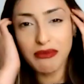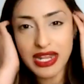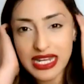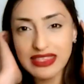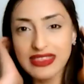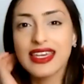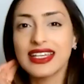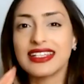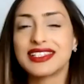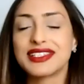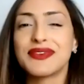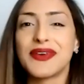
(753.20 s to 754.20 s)
many
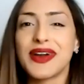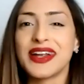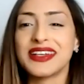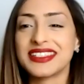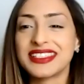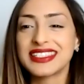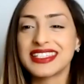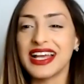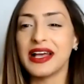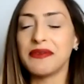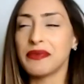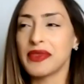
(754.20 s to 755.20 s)
things for us,
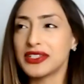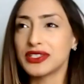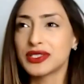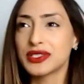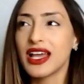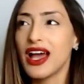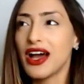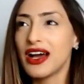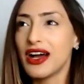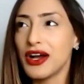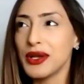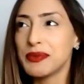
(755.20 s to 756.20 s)
and just
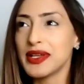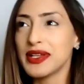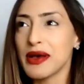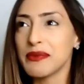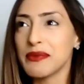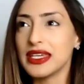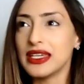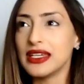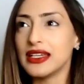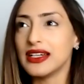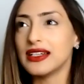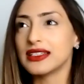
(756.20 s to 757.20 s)
open up
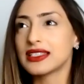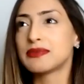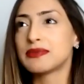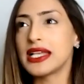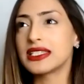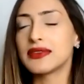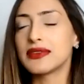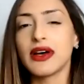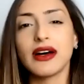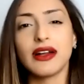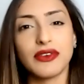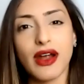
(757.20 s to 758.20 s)
the expanse of
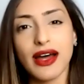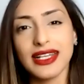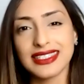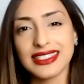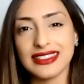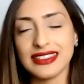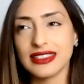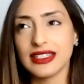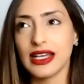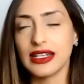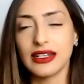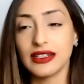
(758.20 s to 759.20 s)
our horizons,
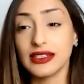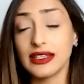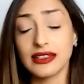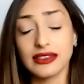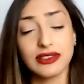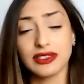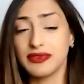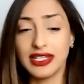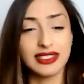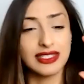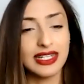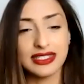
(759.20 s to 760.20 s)
and it's just
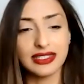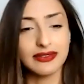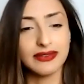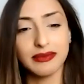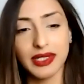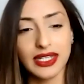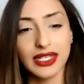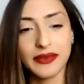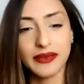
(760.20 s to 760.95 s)
fascinating for me.